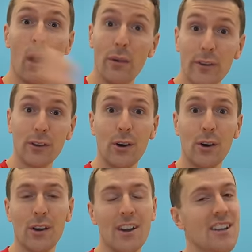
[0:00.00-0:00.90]
off the
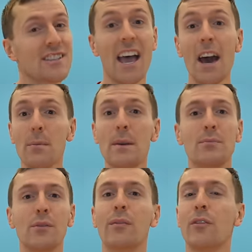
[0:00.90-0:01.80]
court to help
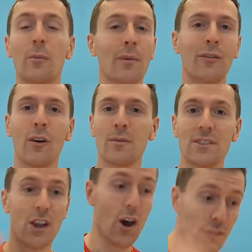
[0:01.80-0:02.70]
improve your
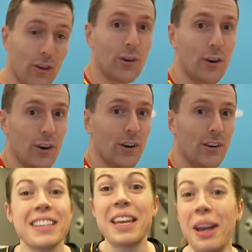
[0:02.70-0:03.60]
performance on the court.
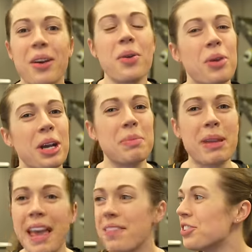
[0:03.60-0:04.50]
Yeah, we're going to
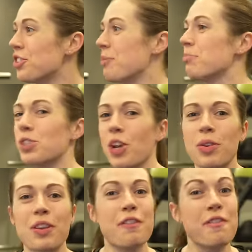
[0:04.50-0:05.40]
be in the gym
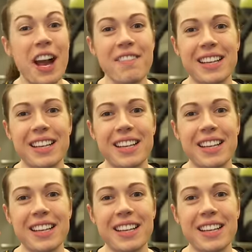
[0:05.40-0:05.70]
showing you five